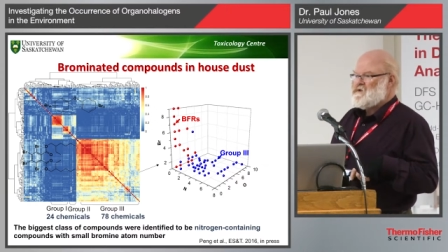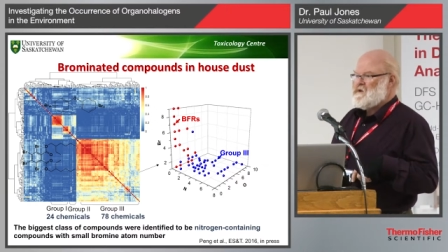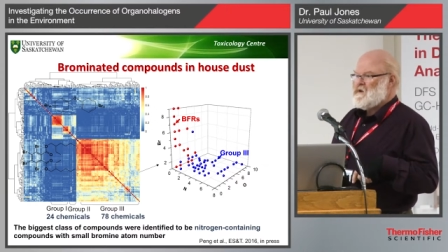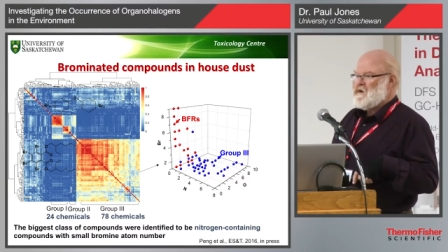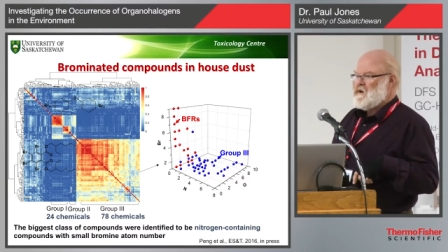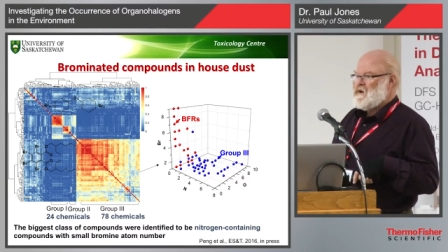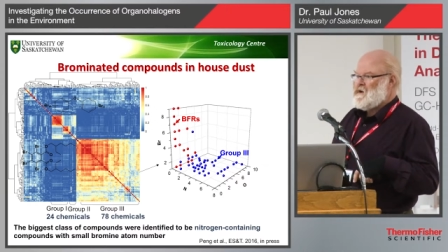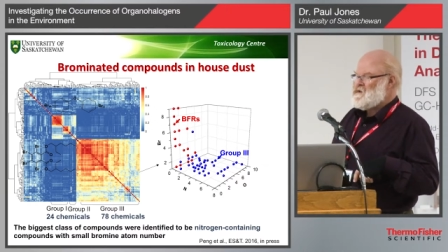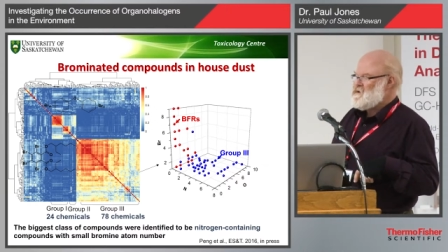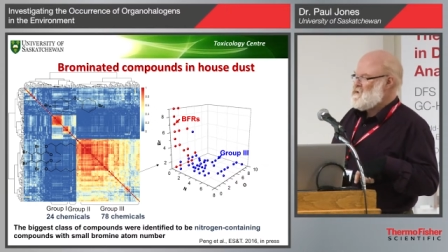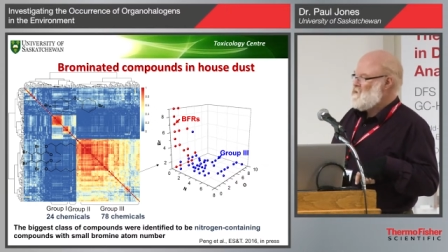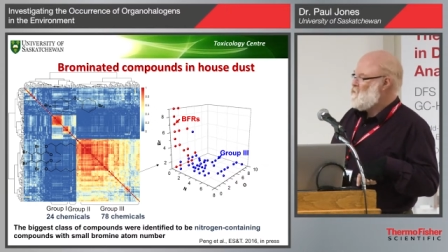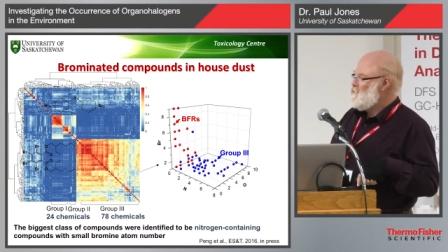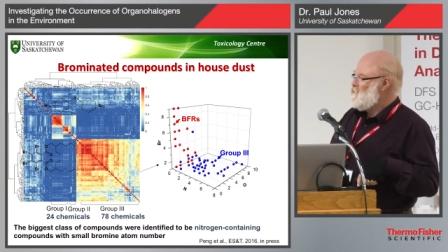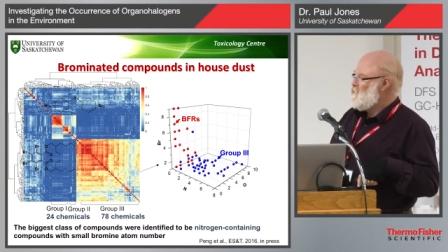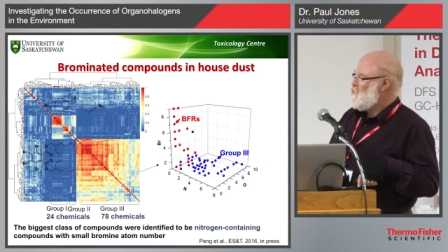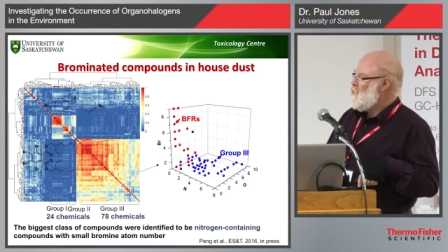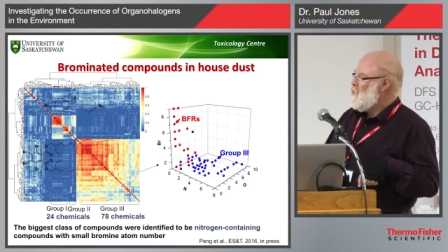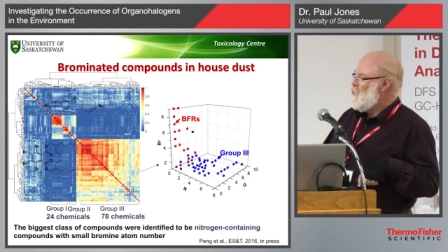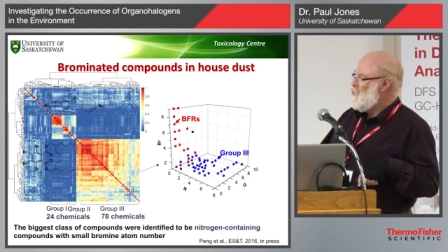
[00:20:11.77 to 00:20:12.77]
So lots of
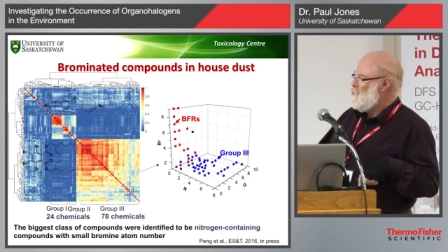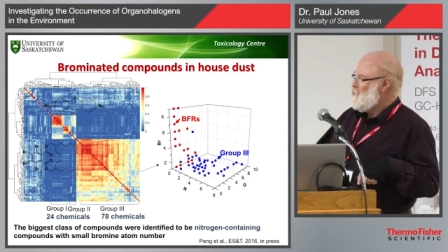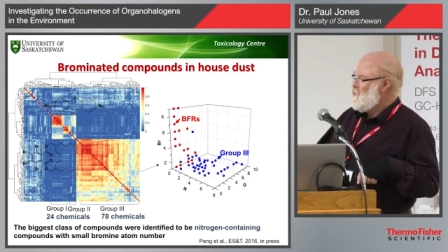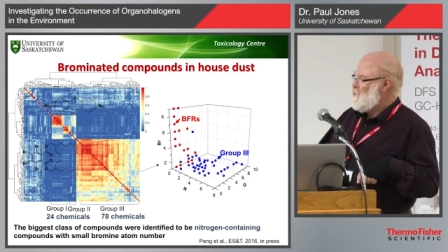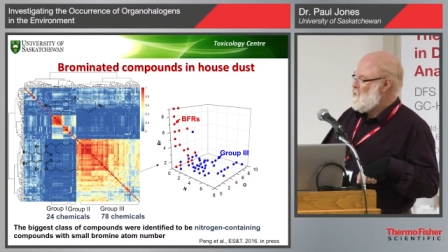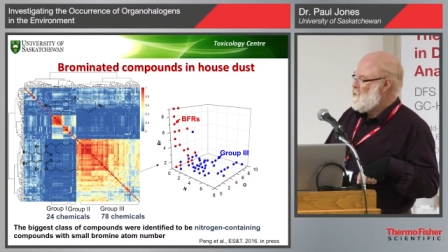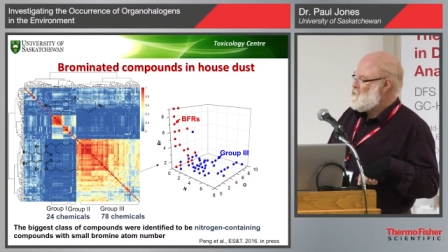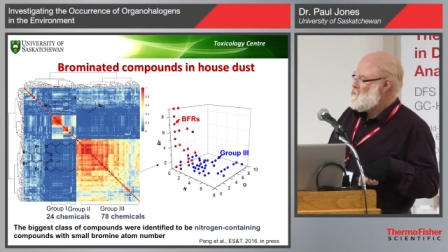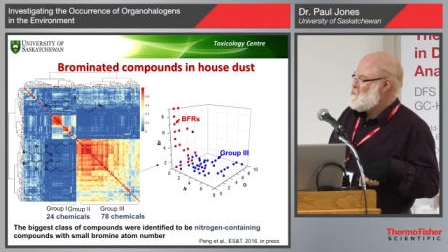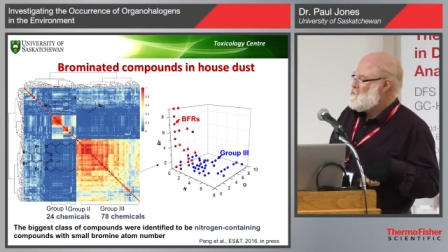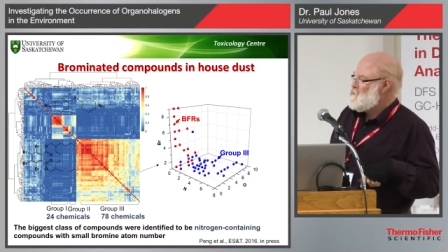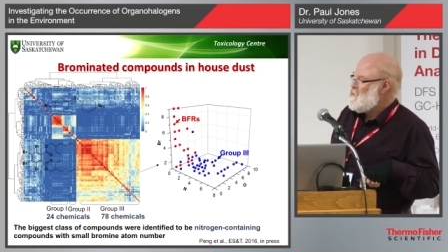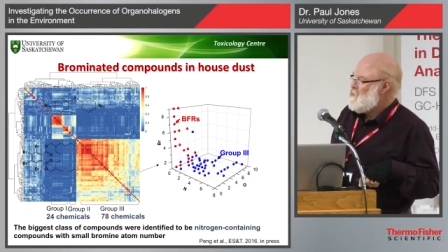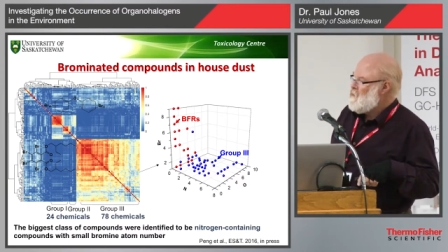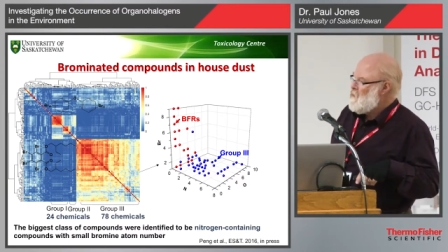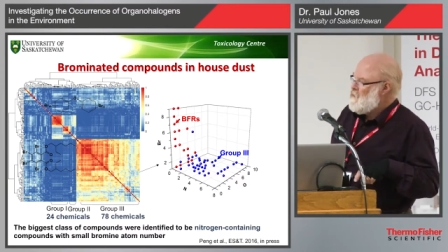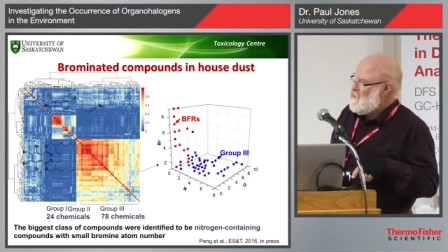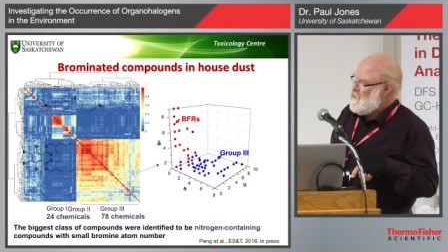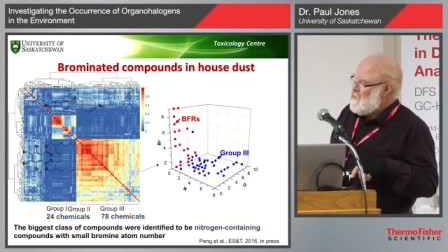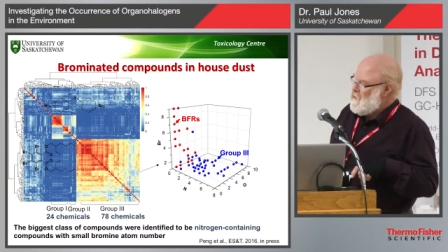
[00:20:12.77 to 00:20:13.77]
different compounds
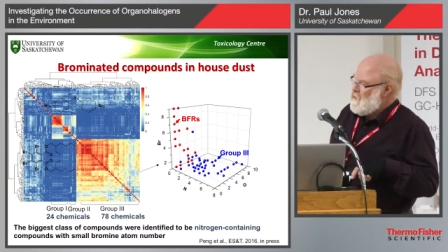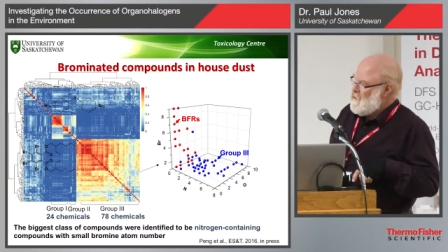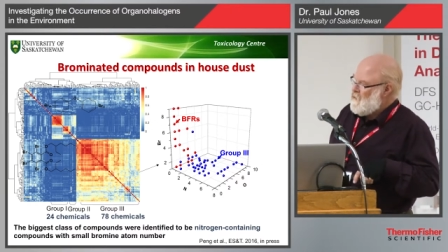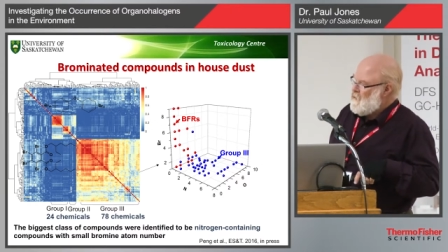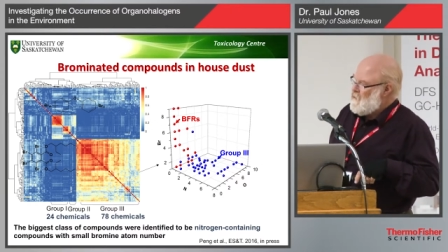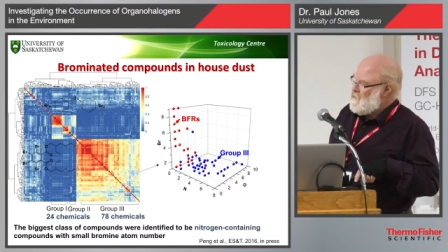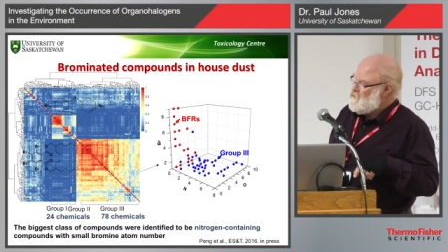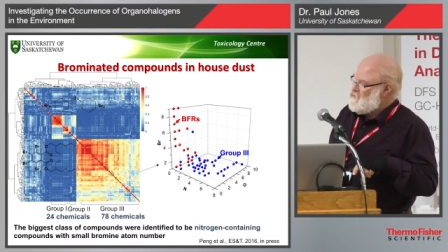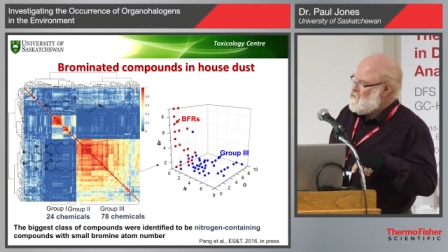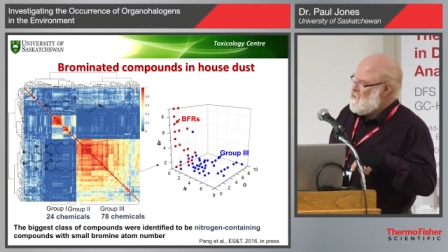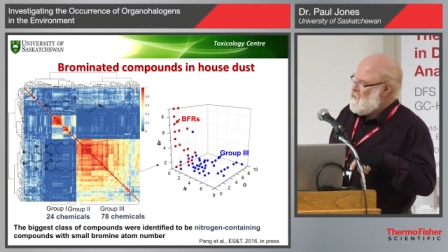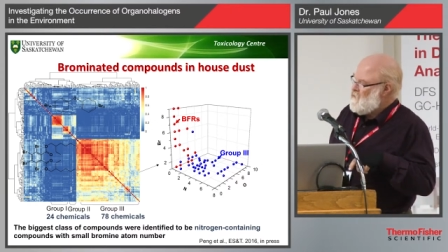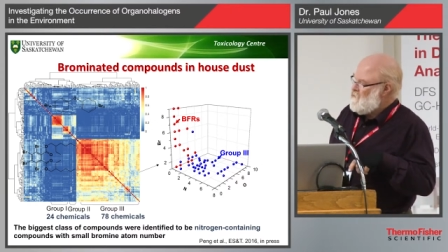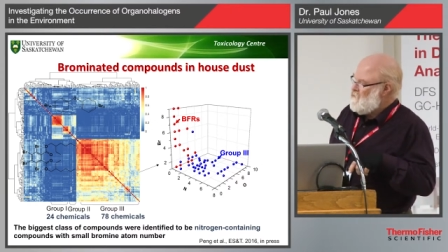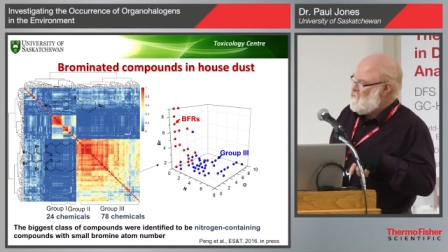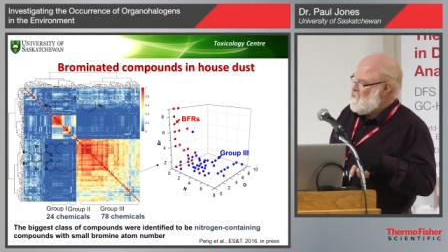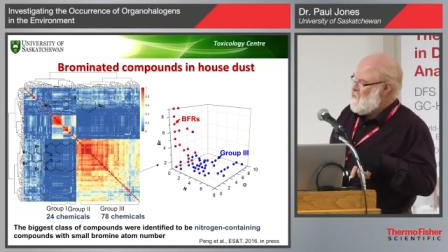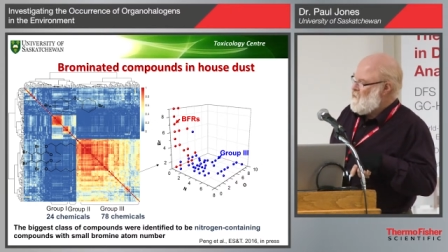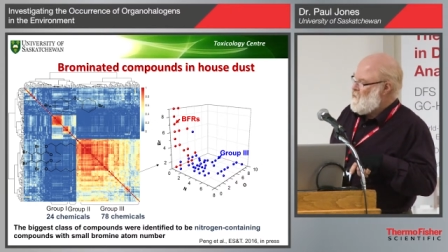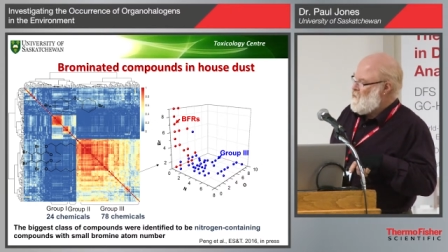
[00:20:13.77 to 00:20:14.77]
uh, and trying to
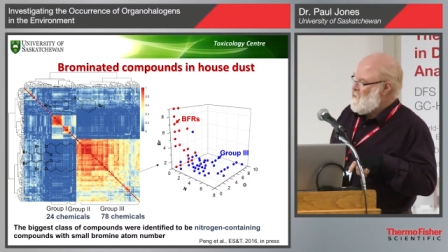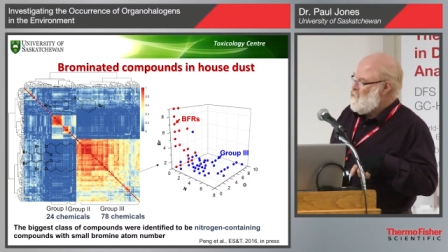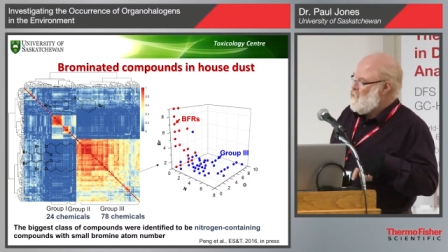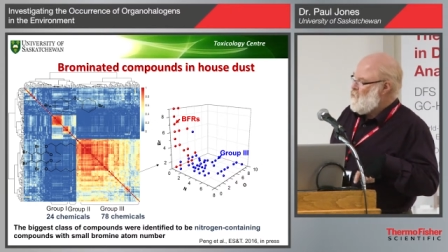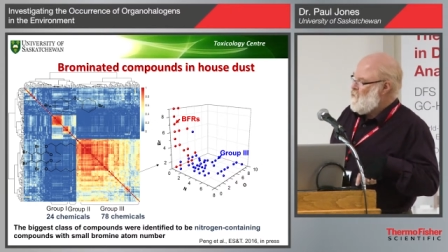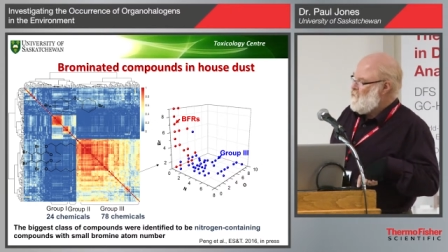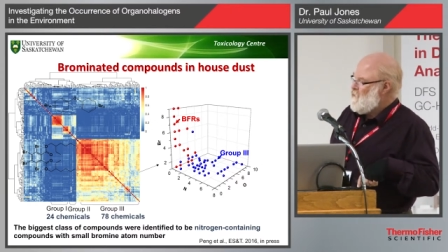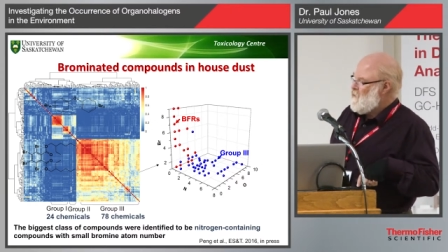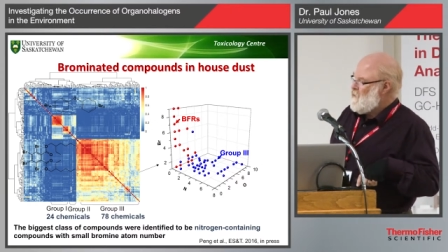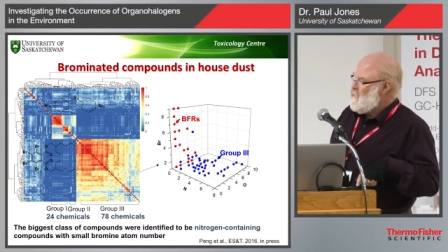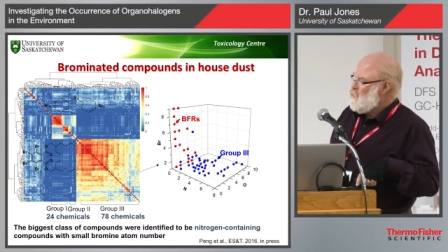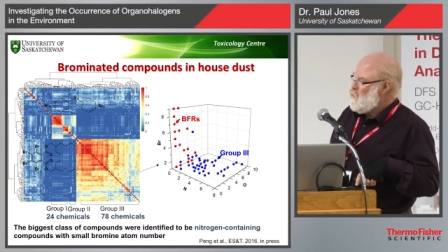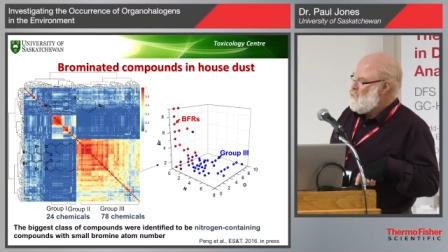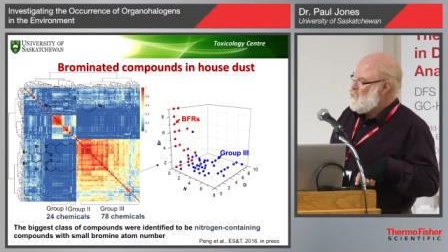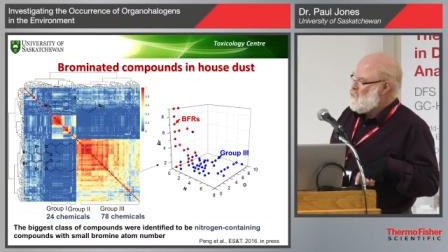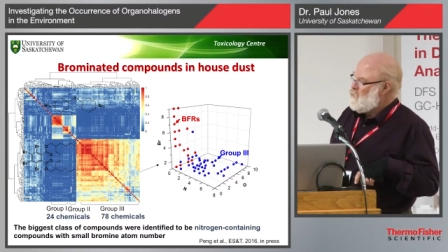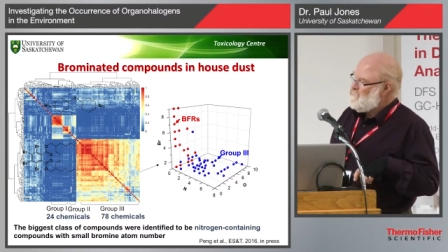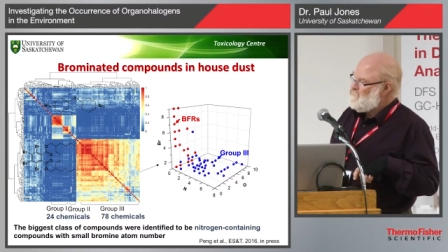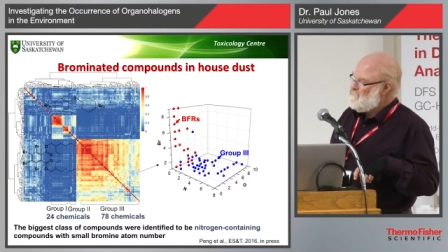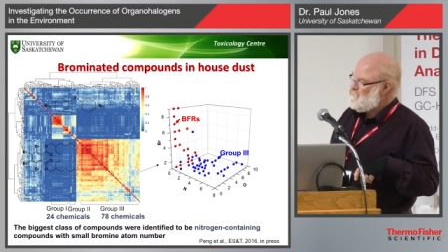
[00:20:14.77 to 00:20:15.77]
find out what they
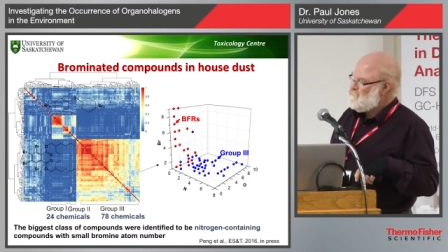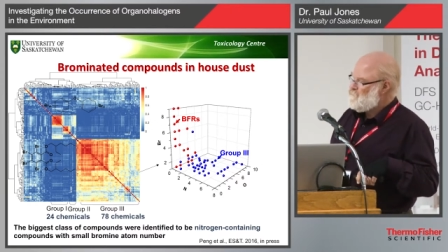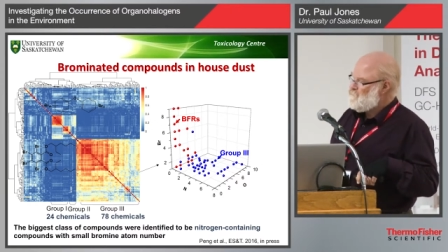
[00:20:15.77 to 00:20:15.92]
were